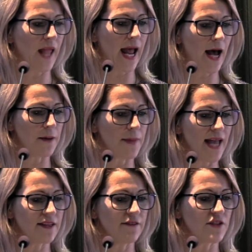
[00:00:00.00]

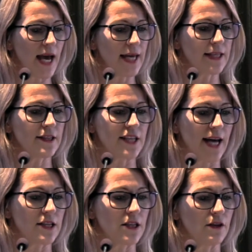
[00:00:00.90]
and have taken
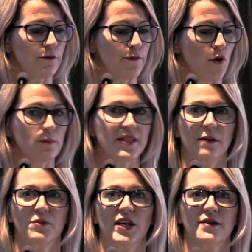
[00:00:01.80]
data from
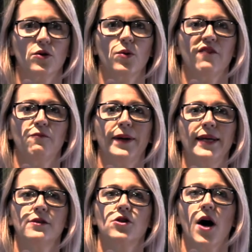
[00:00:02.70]
subjects who have
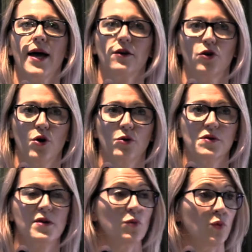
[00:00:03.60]
been
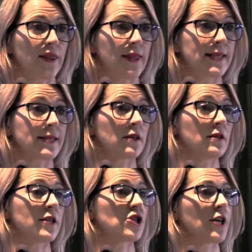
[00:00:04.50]
diagnosed with this
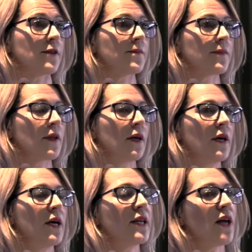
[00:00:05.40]
condition.
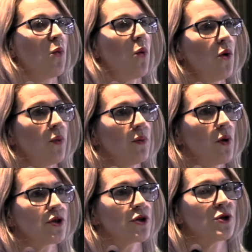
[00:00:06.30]
Now what we
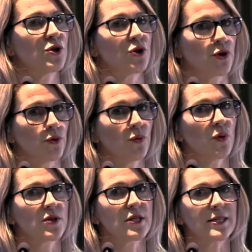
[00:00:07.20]
wanted to do
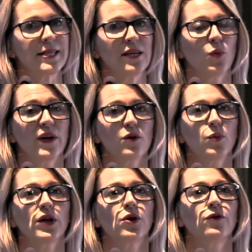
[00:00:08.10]
was to see whether
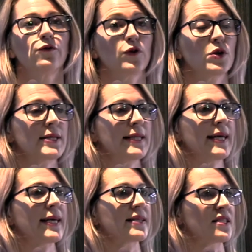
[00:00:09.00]
we could
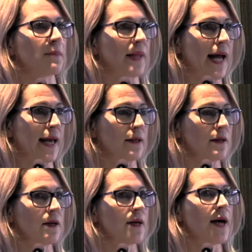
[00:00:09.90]
firstly
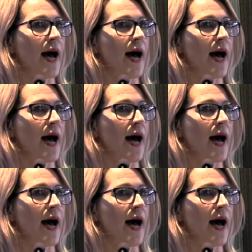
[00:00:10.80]
explain